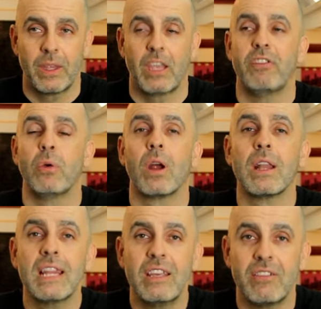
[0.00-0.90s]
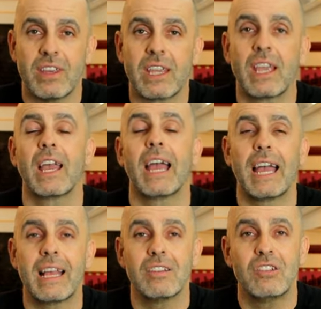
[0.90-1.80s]
if you are living
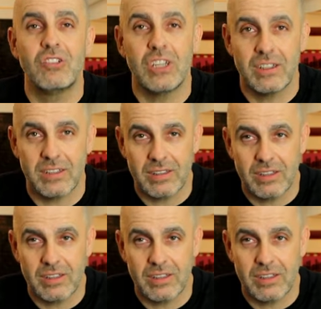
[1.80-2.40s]
as Jesus,